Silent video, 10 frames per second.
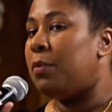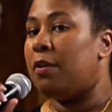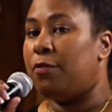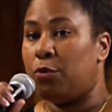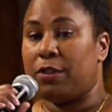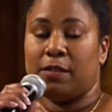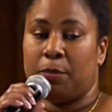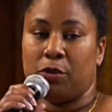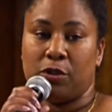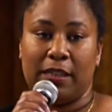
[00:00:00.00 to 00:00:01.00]
for the
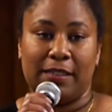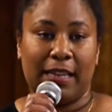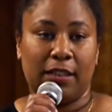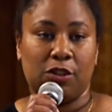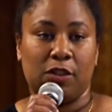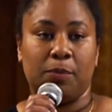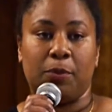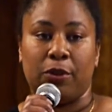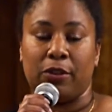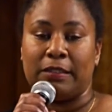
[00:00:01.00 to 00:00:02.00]
Spiritual Intelligence
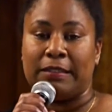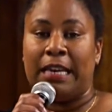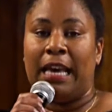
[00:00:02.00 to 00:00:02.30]
books,